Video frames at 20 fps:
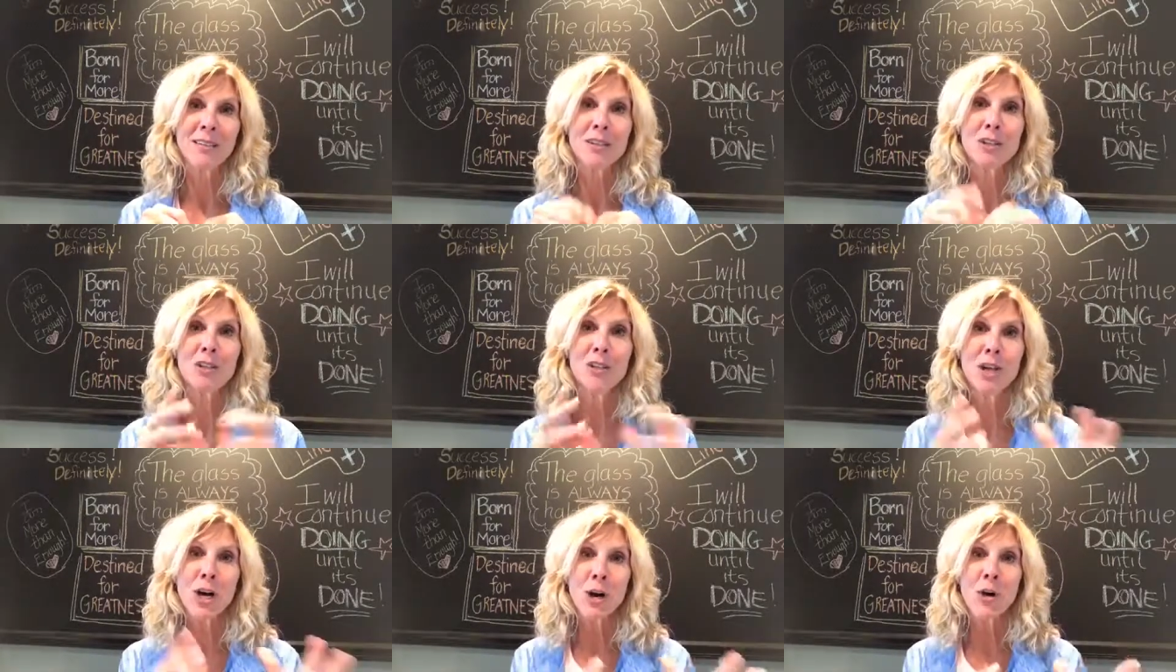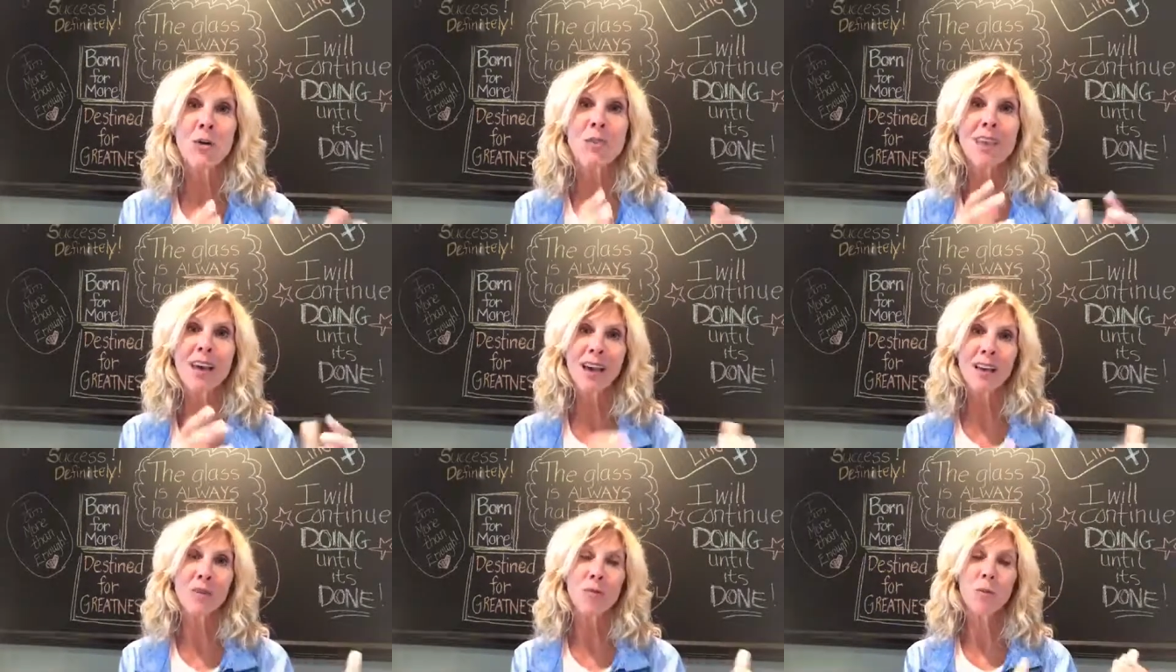Know
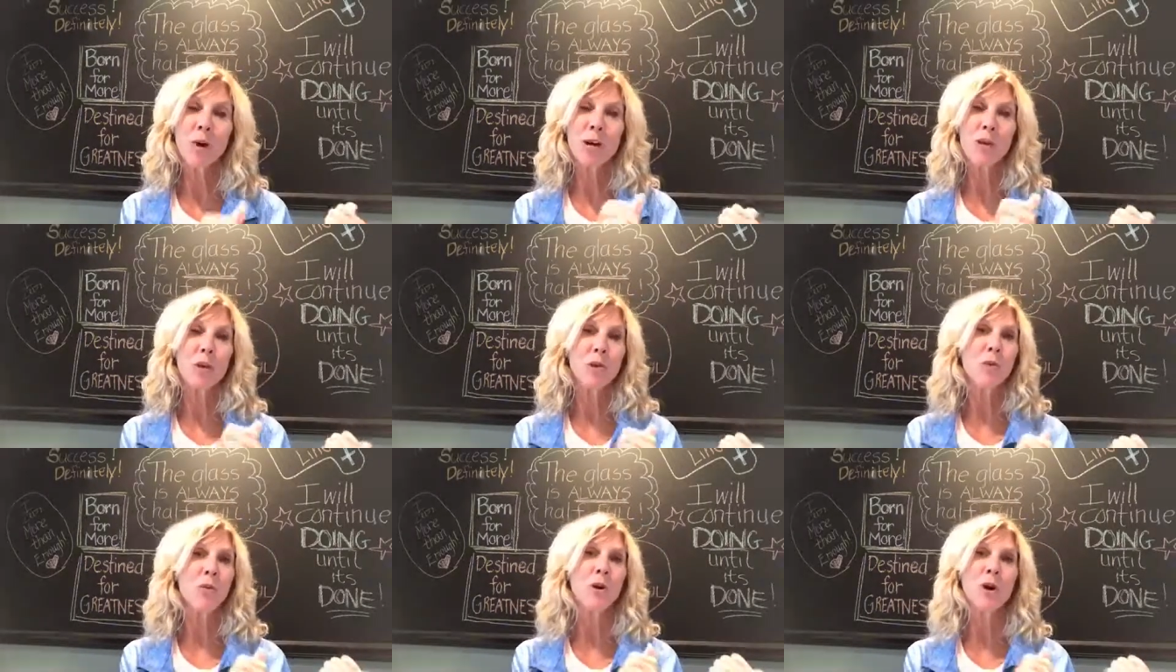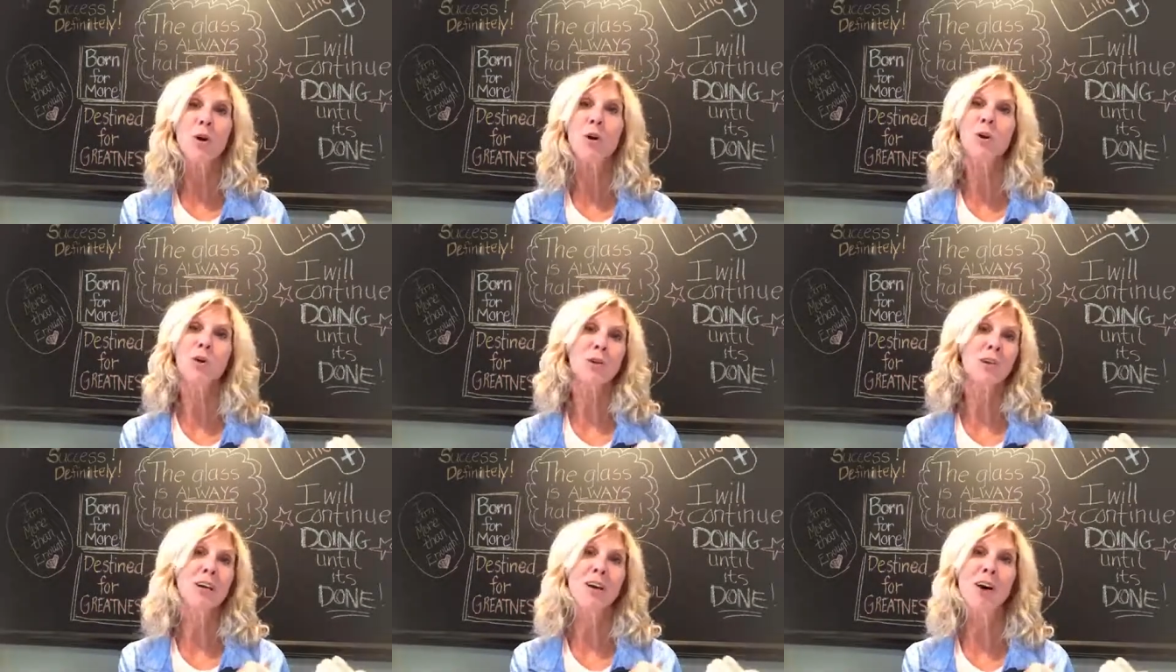that what you were
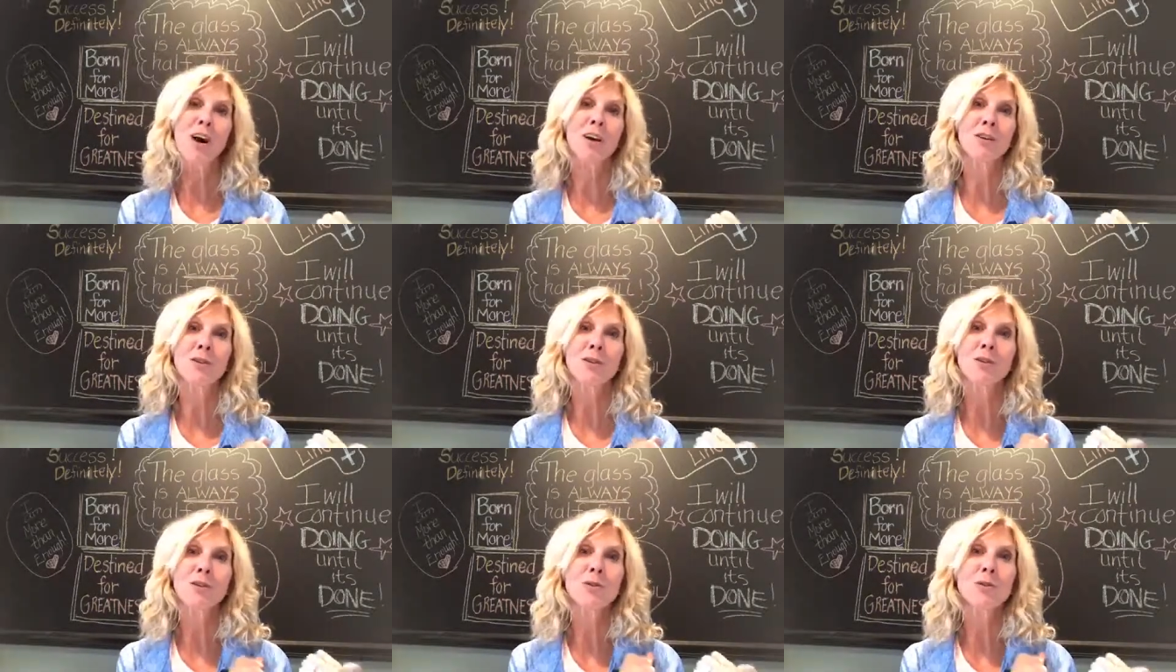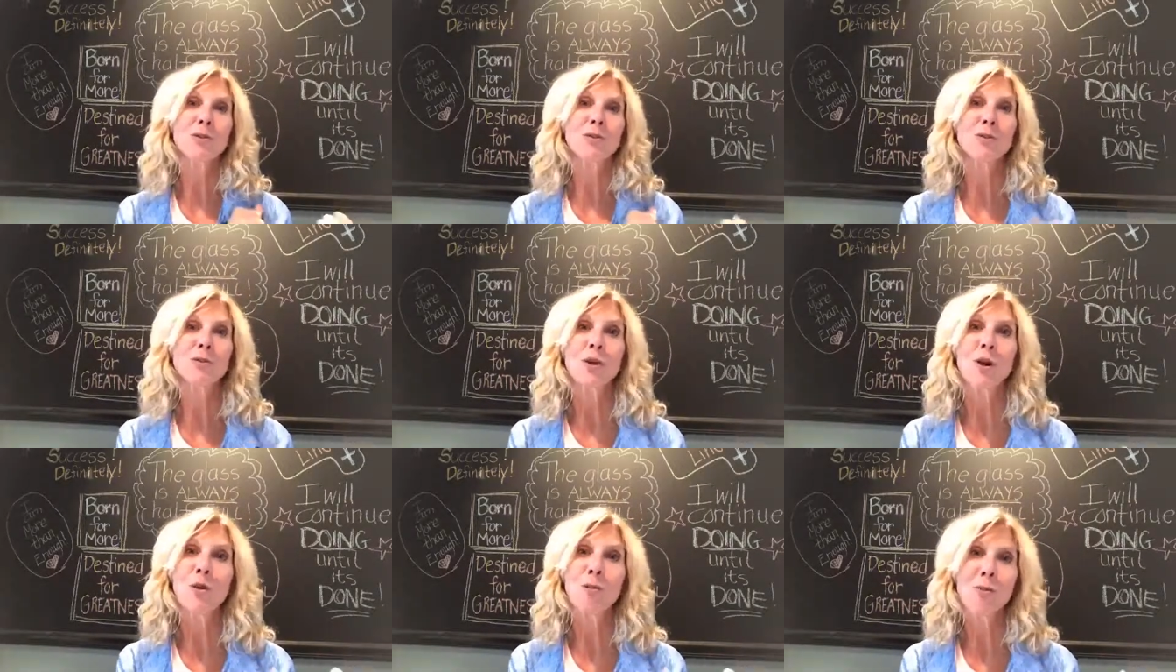holding on to
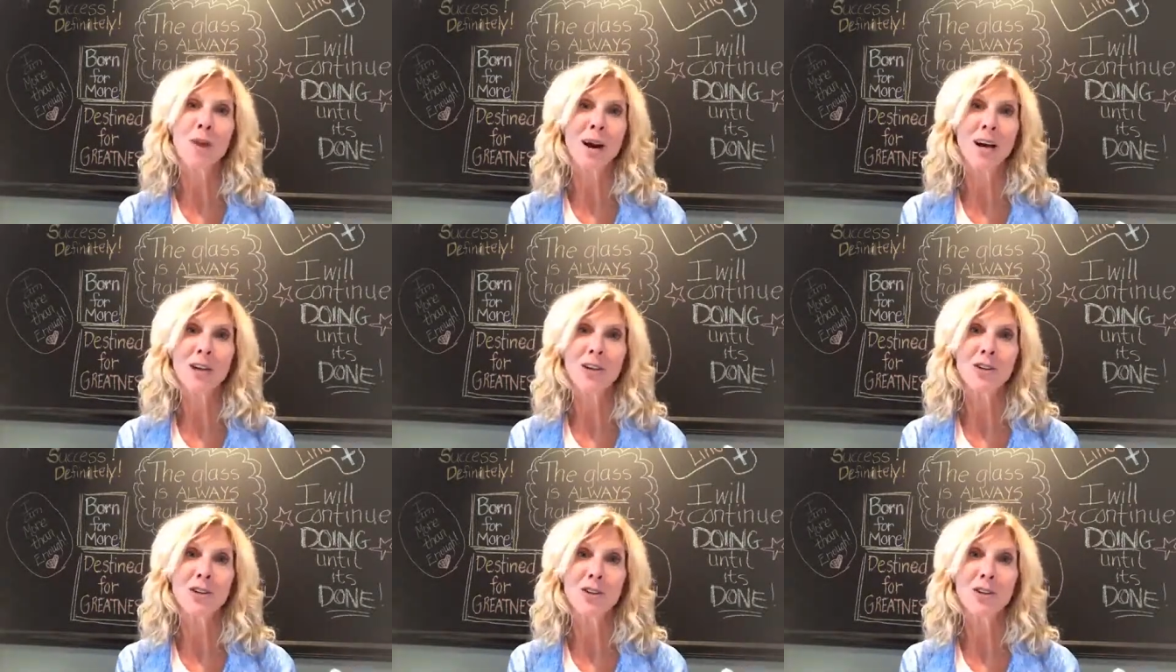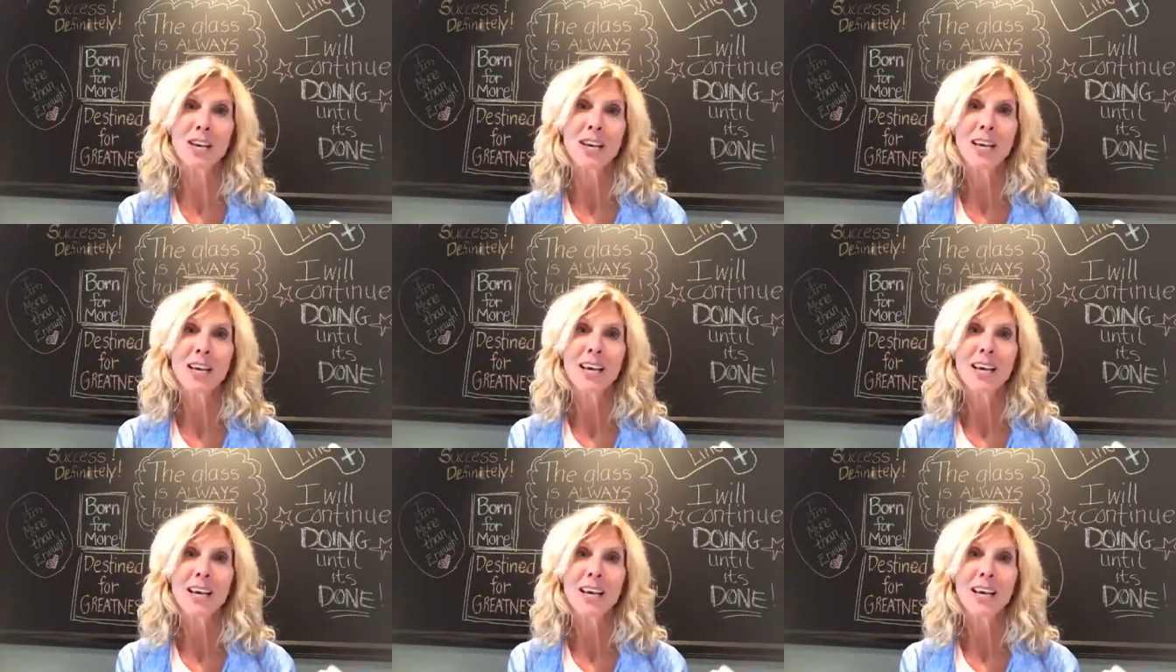so much